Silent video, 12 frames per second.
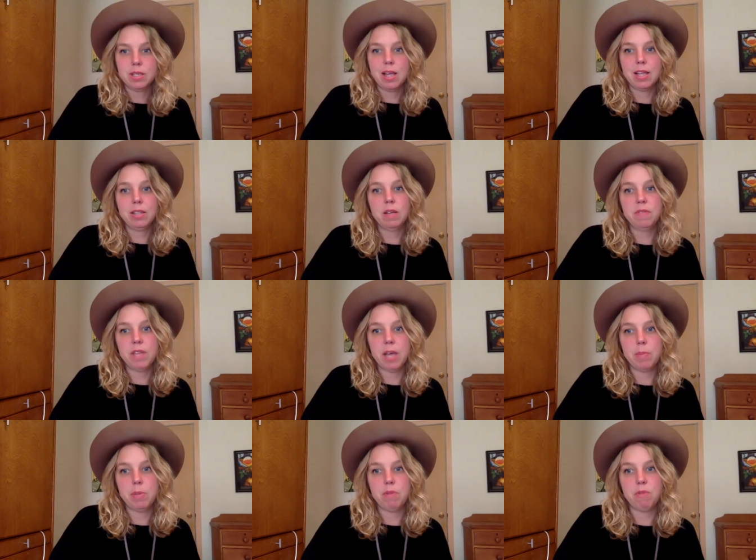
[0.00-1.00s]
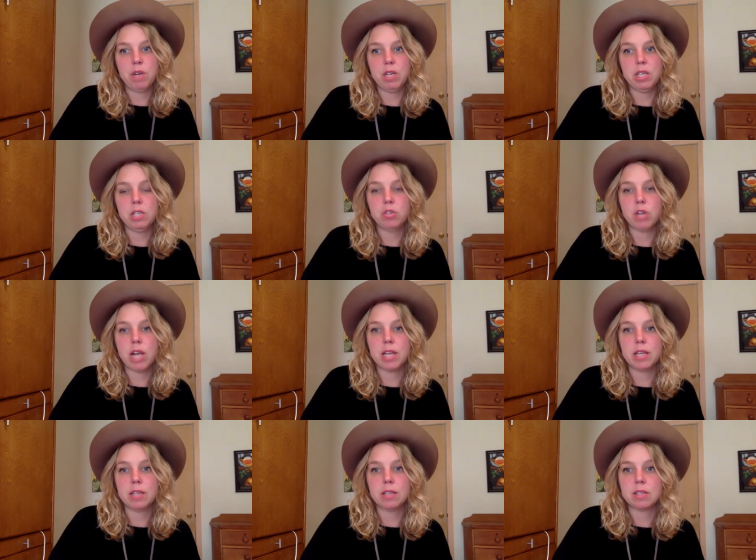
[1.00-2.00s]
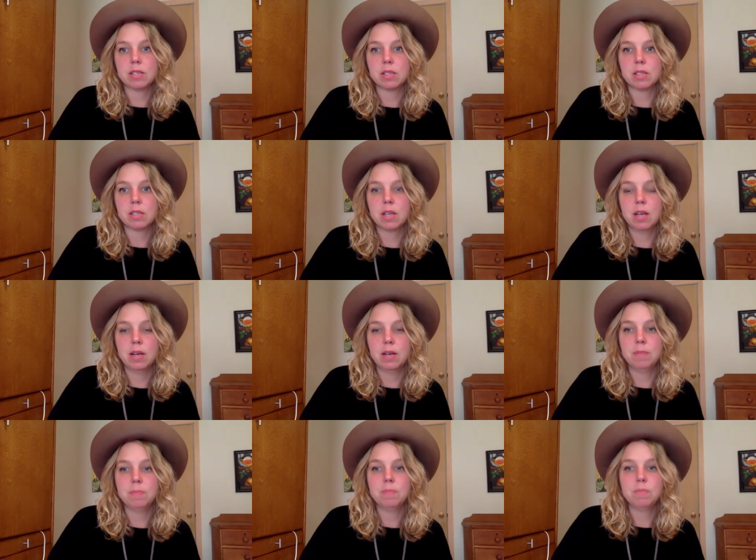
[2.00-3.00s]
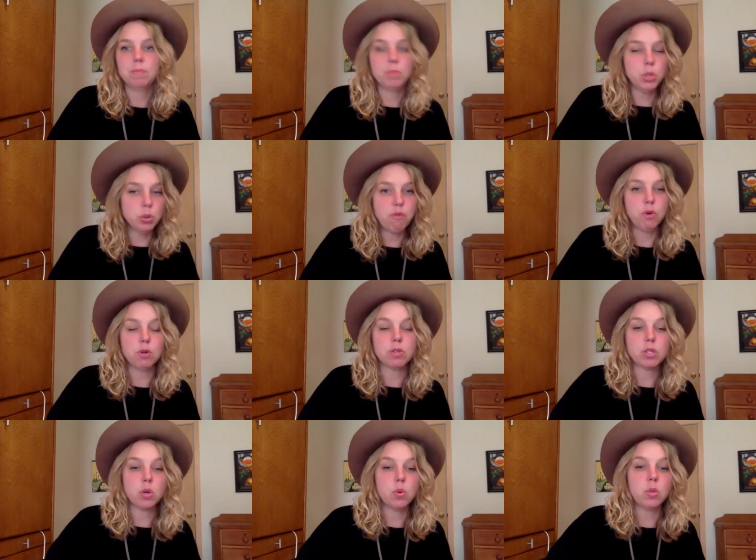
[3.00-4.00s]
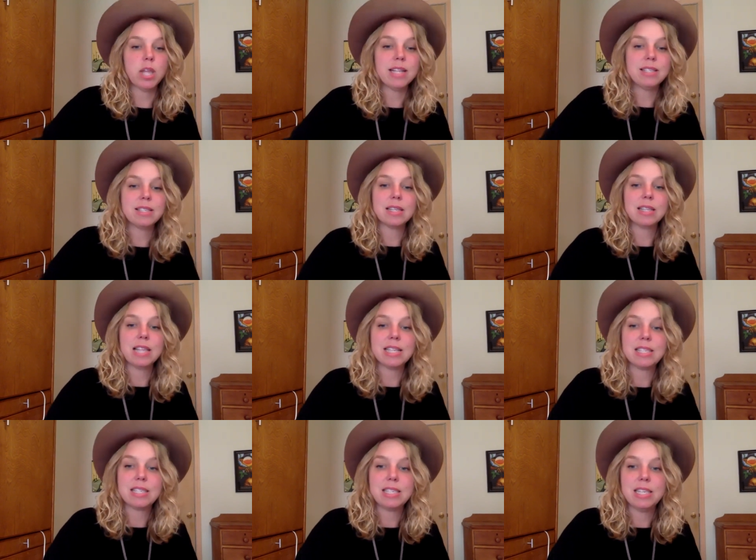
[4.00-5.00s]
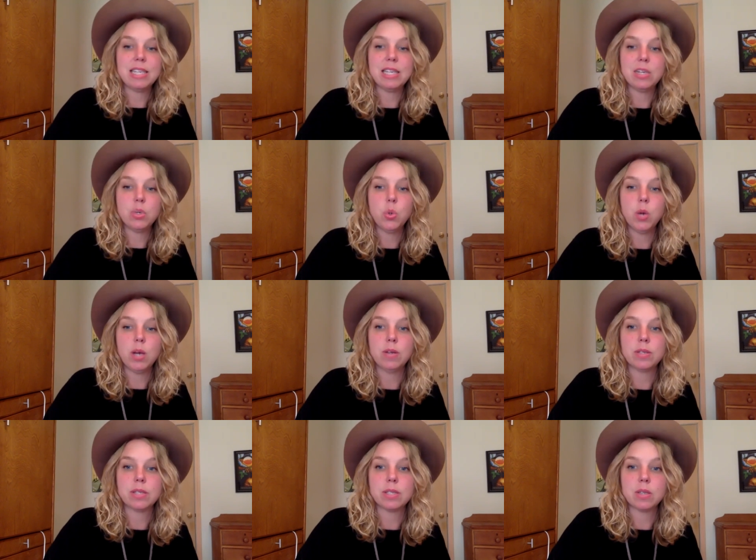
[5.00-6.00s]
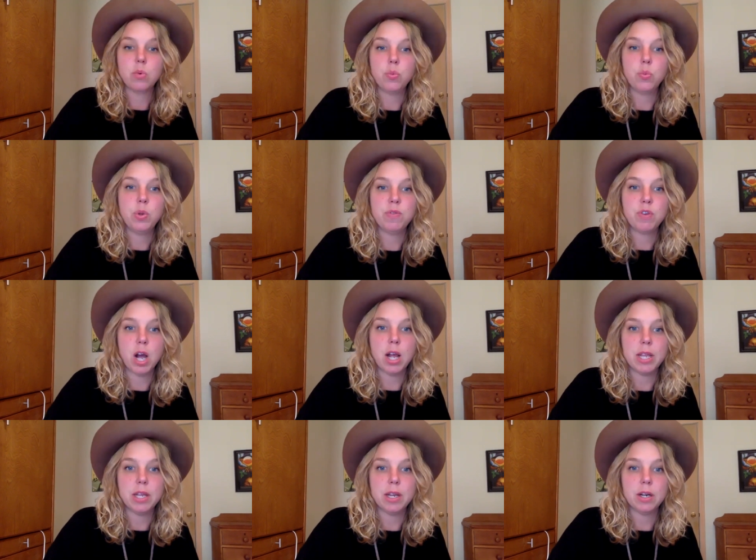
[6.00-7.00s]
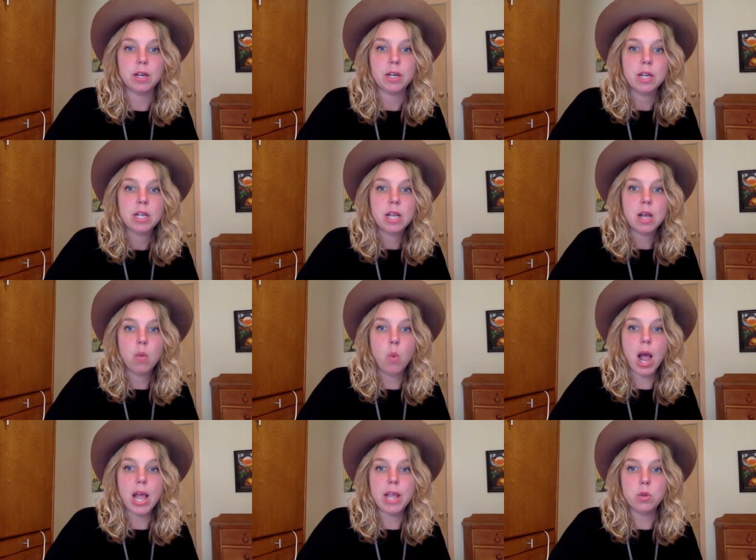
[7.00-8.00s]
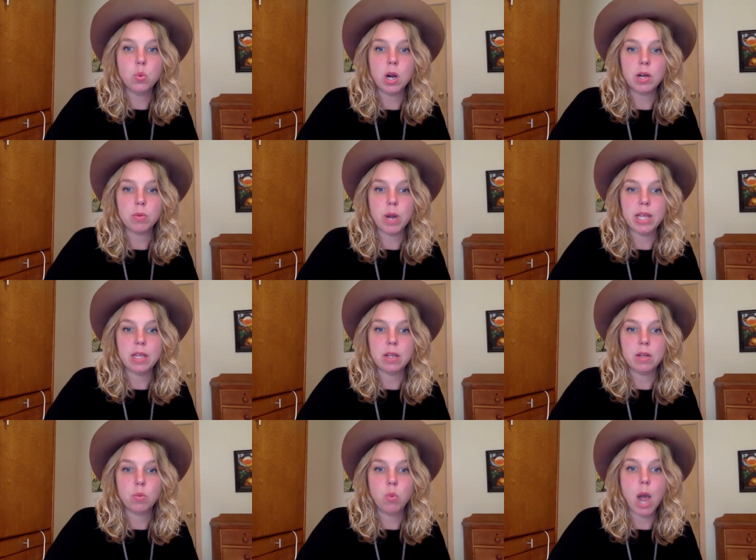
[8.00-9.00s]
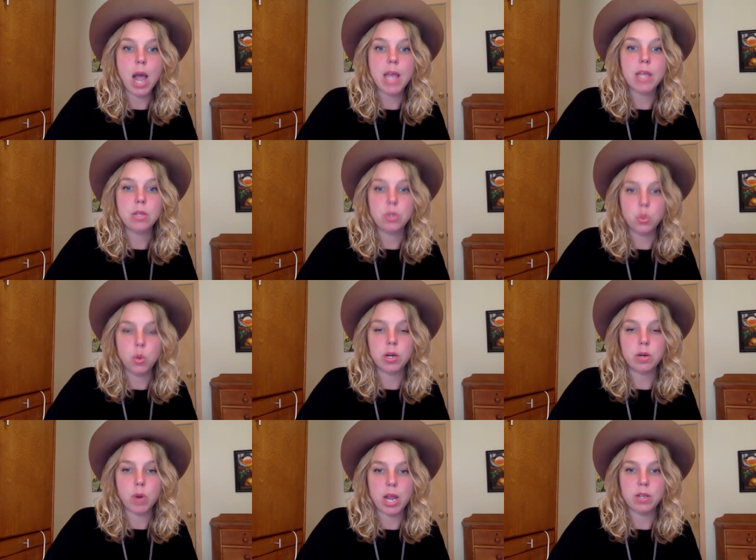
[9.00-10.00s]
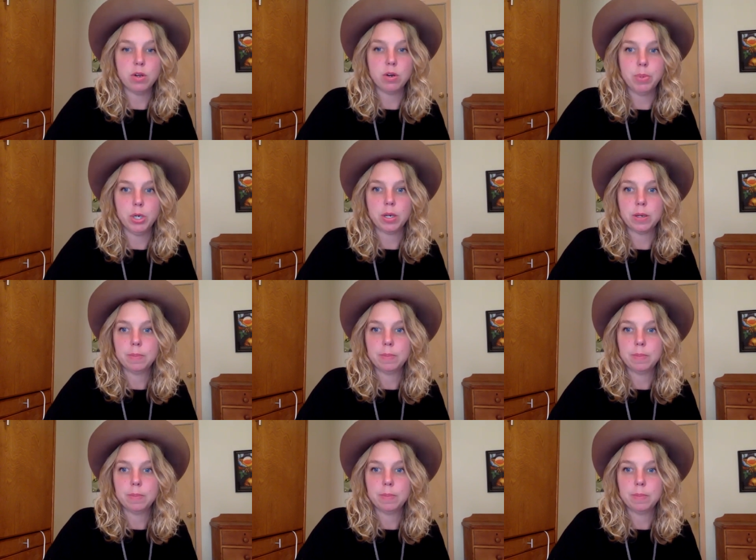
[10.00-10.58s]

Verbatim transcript: I love that Befriending Dragons. Um, beautiful. So let's let's see who else we've got here why you want to write why you want to write your book